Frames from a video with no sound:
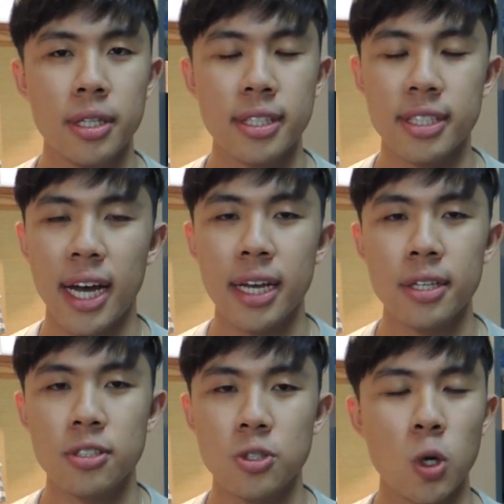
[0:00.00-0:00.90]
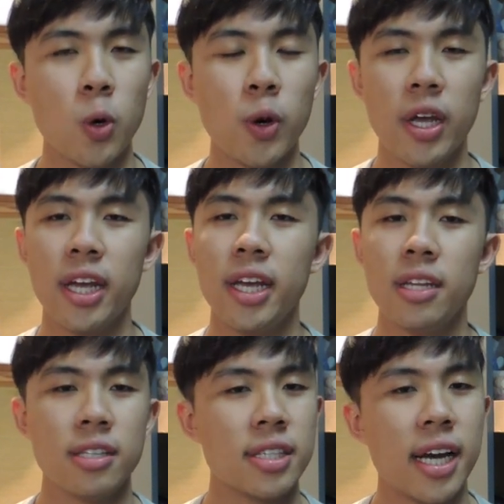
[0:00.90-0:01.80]
the entire story
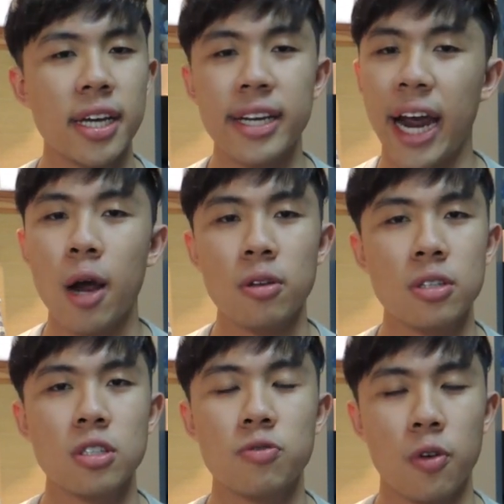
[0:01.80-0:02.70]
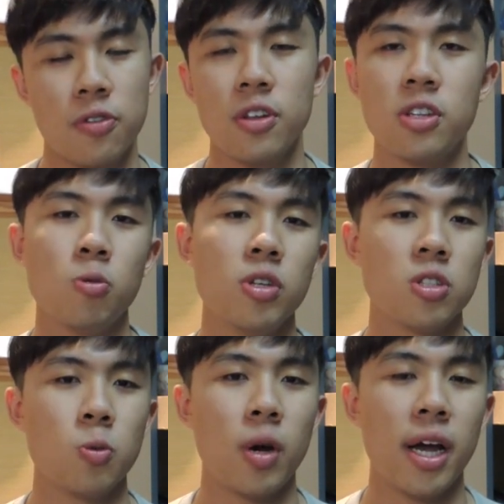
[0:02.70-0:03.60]
and the entire characters for 13 Reasons